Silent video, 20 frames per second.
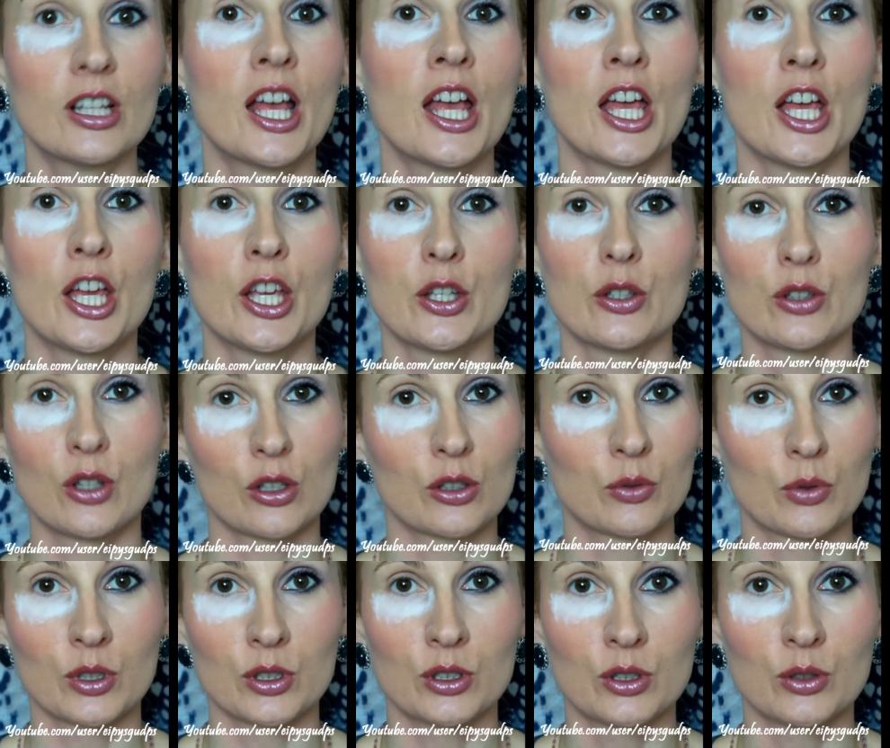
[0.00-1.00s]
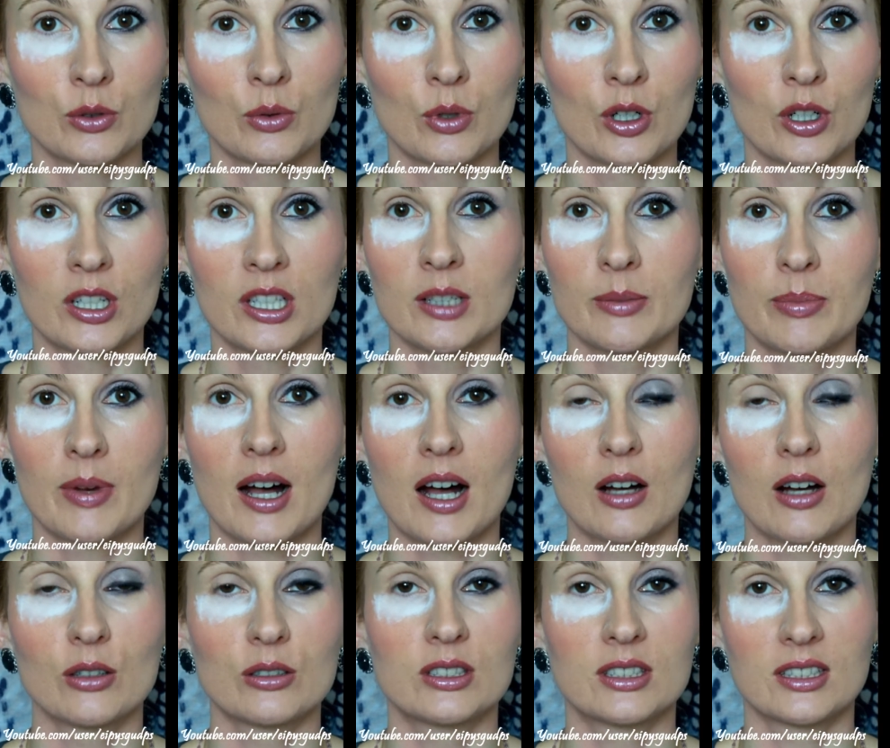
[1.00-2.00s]
on you don't want to worry
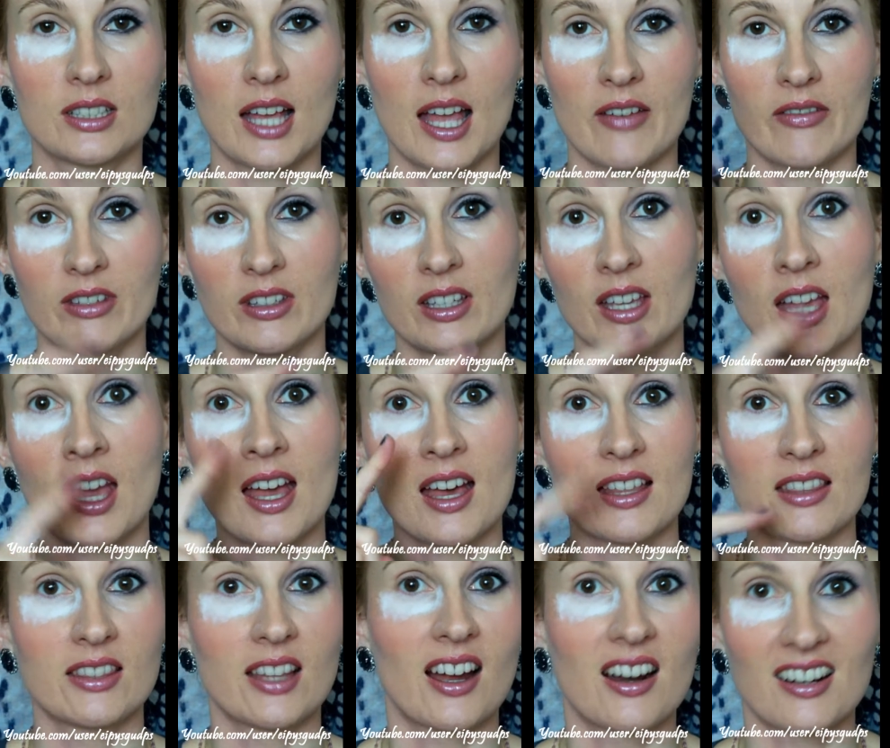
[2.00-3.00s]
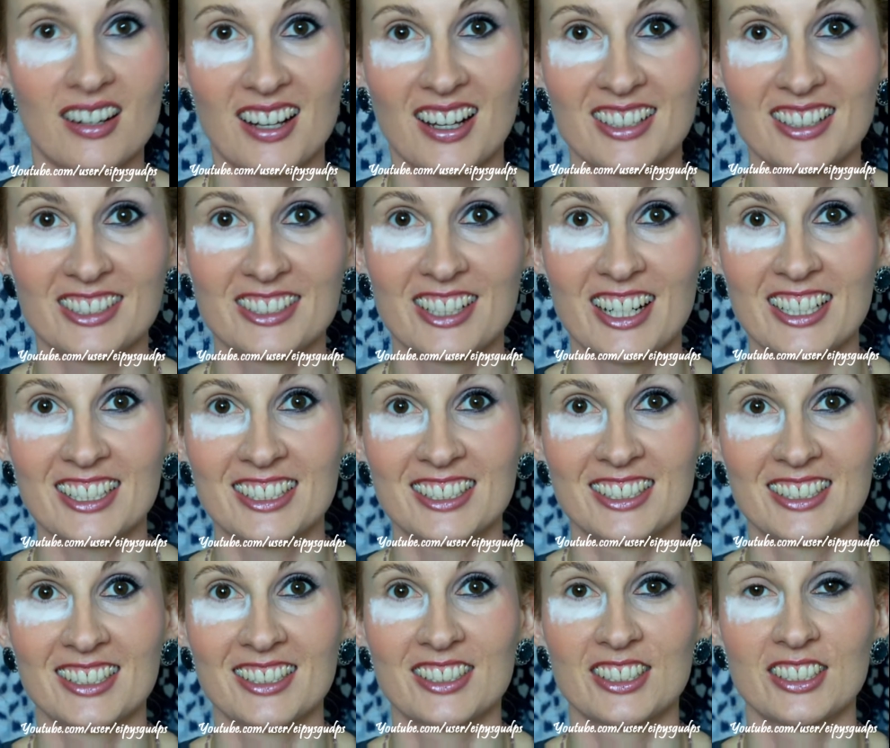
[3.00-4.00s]
about having dark under eye
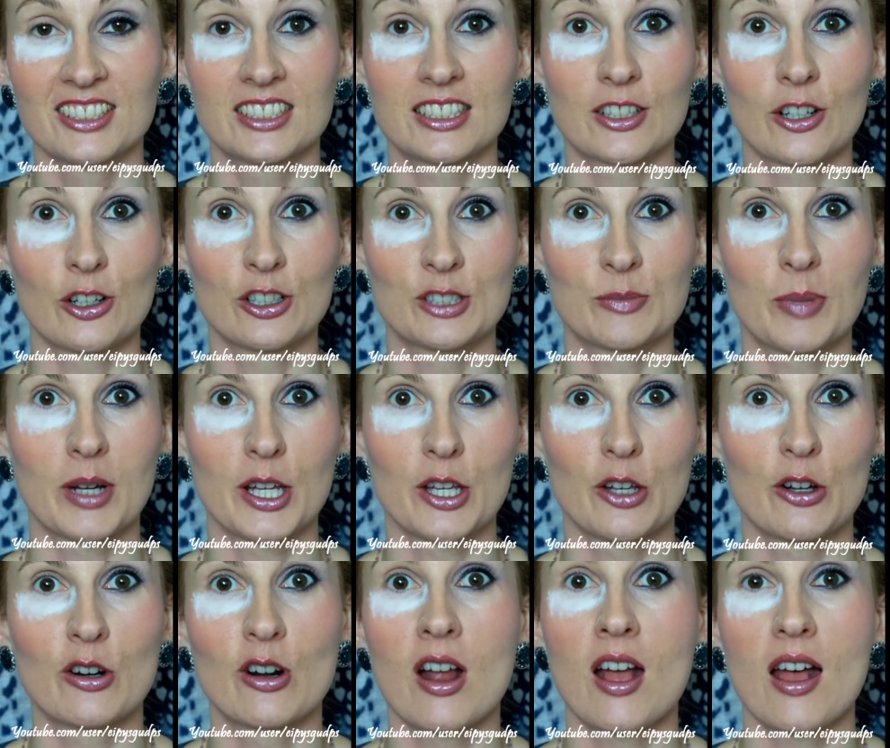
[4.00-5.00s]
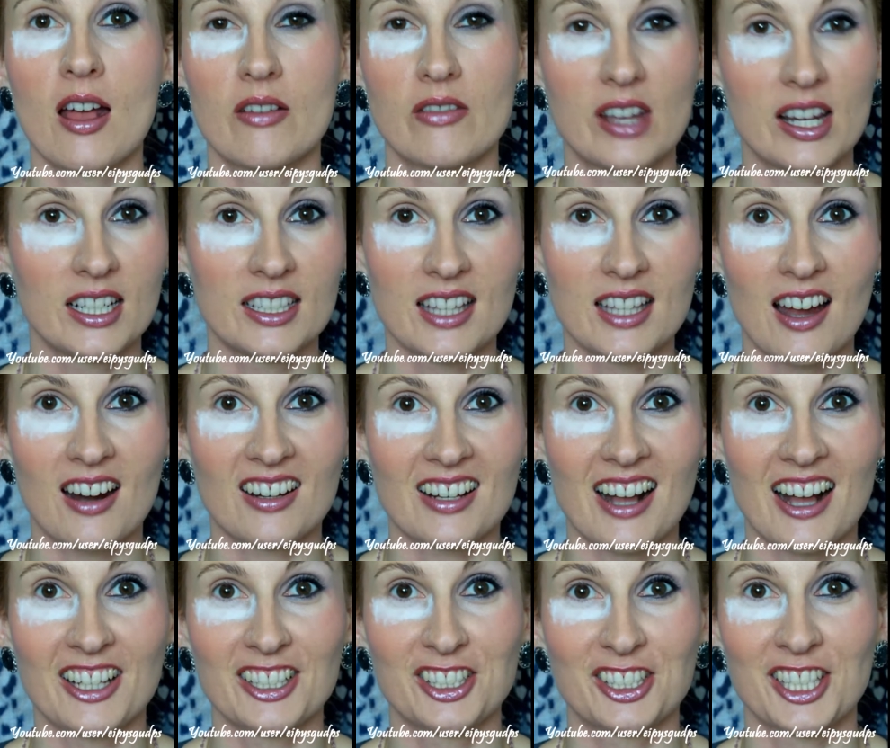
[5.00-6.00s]
circles caused by your very
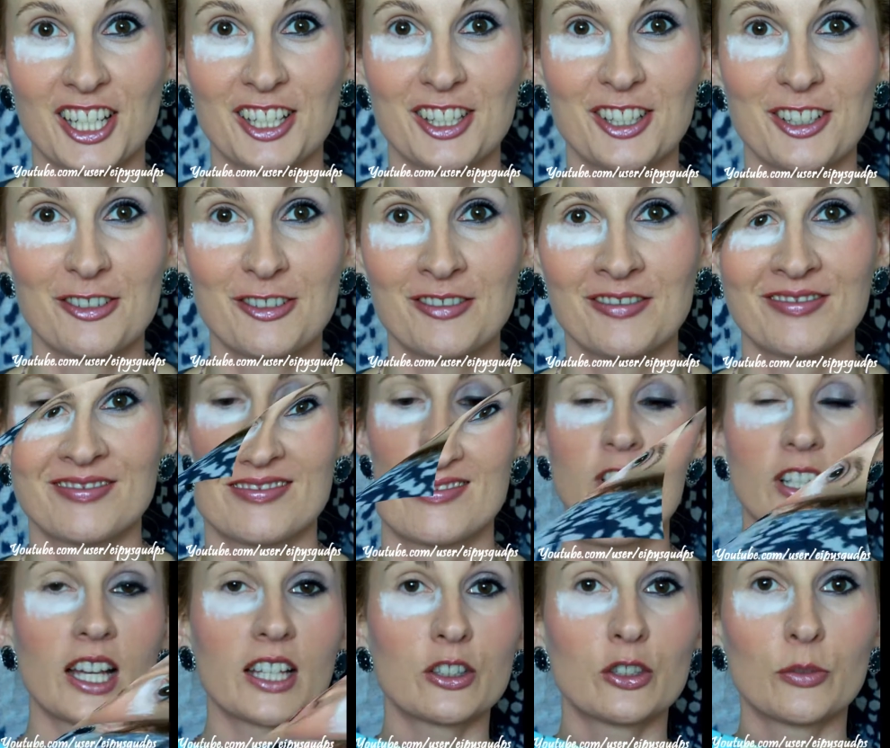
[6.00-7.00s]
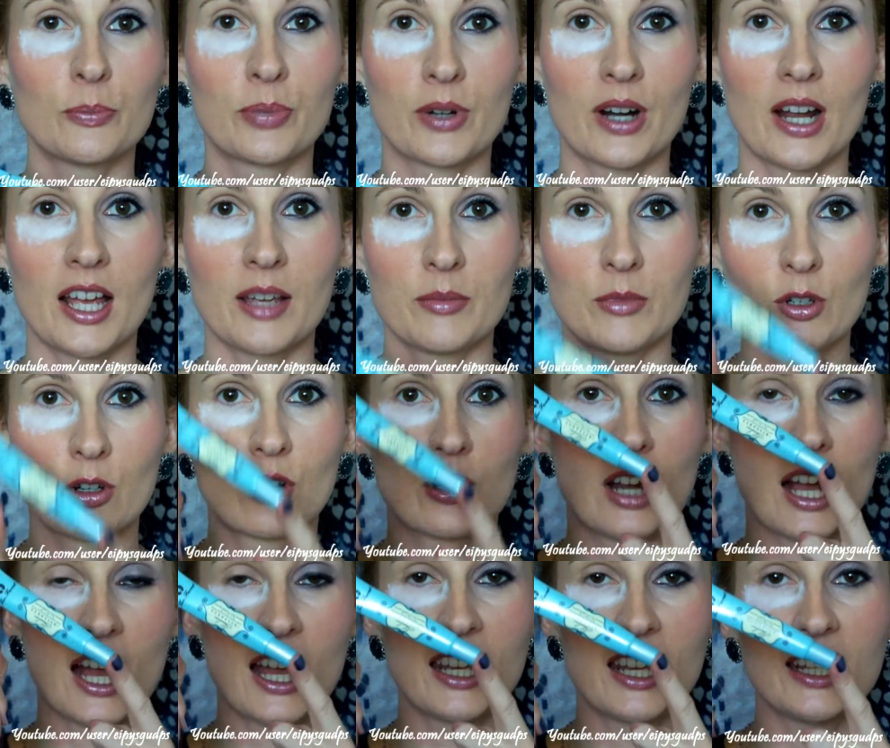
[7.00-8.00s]
dark eyeshadow. Don't forget to prime
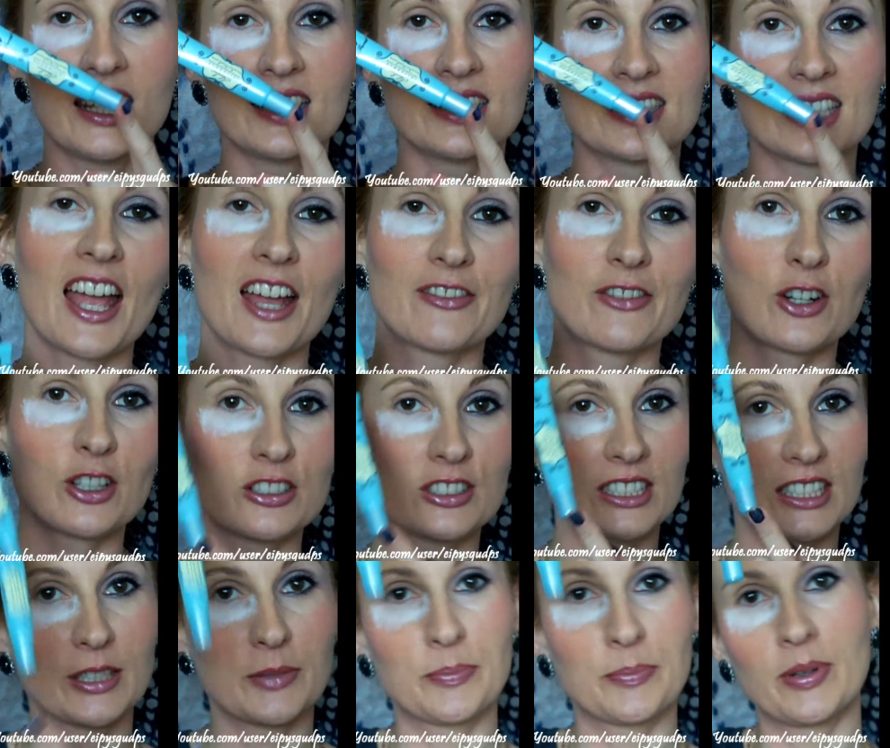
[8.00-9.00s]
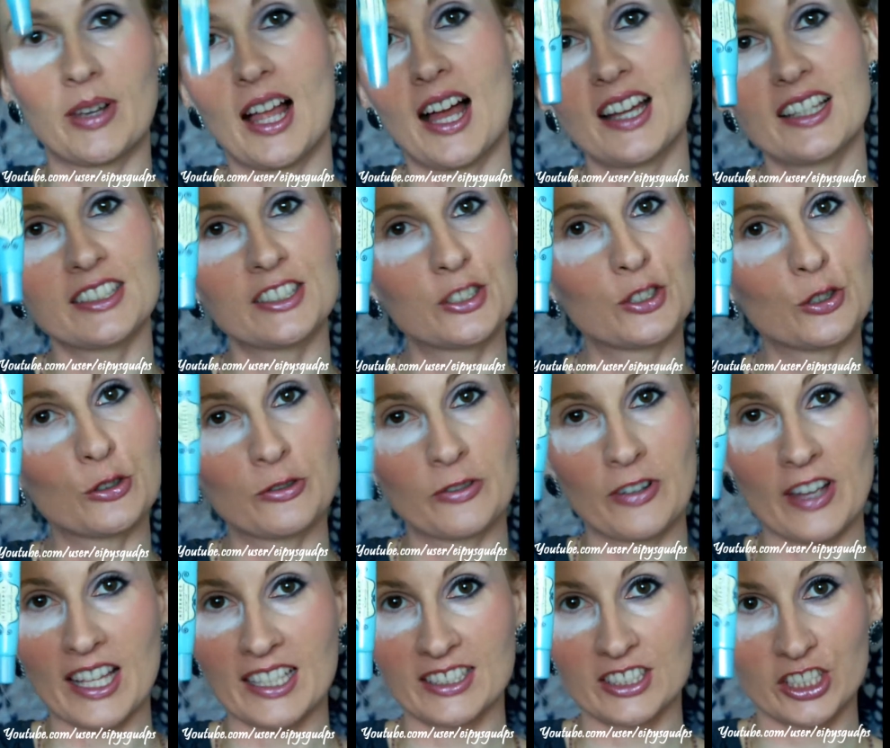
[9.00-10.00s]
your eyelid. I have already applied Too
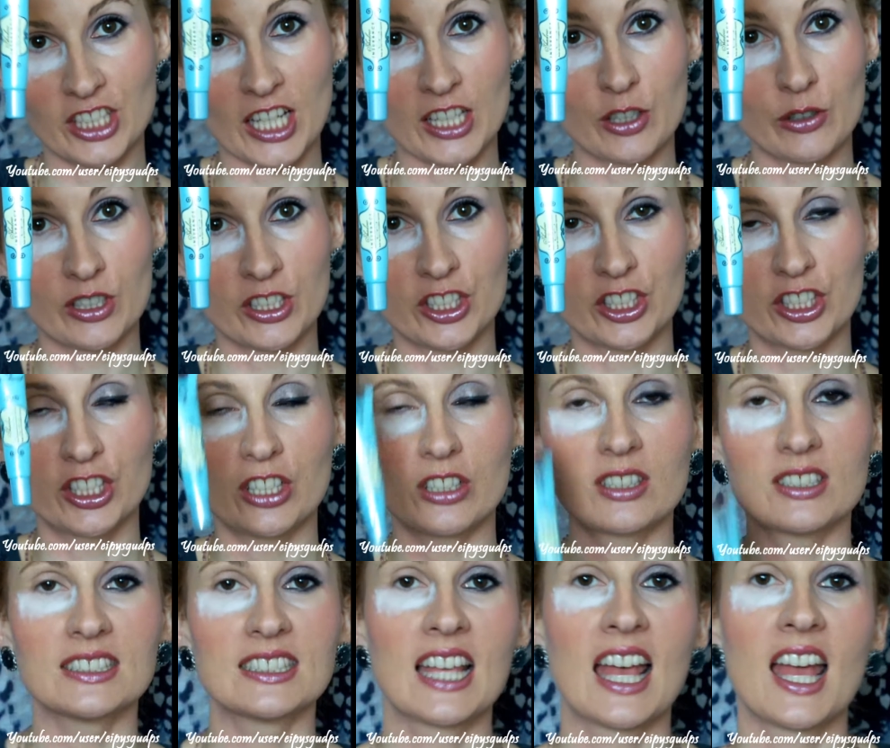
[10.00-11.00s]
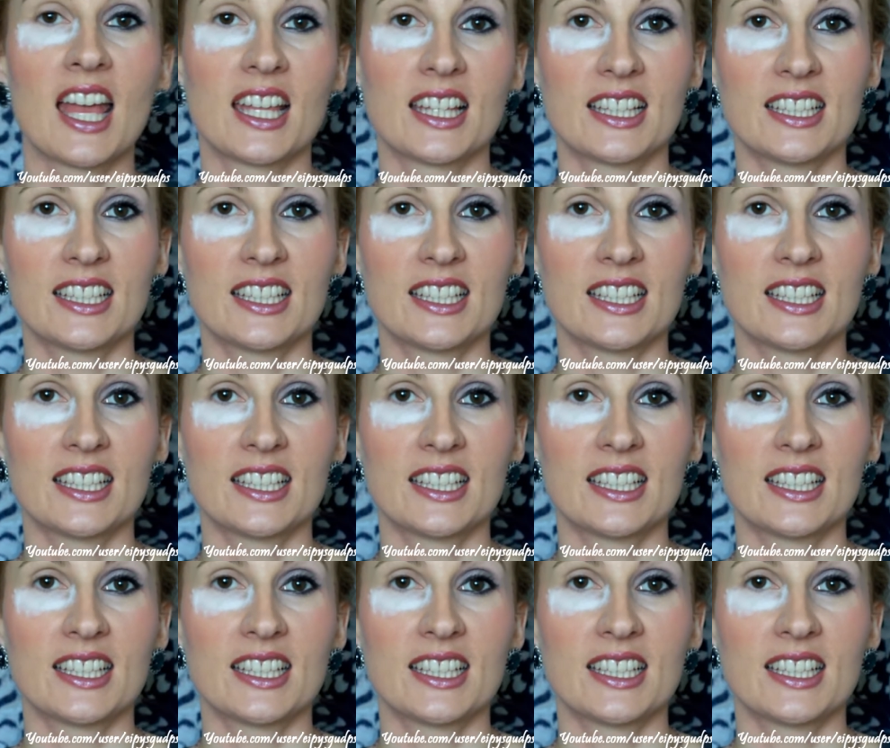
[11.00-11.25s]
Faced Shadow Insurance.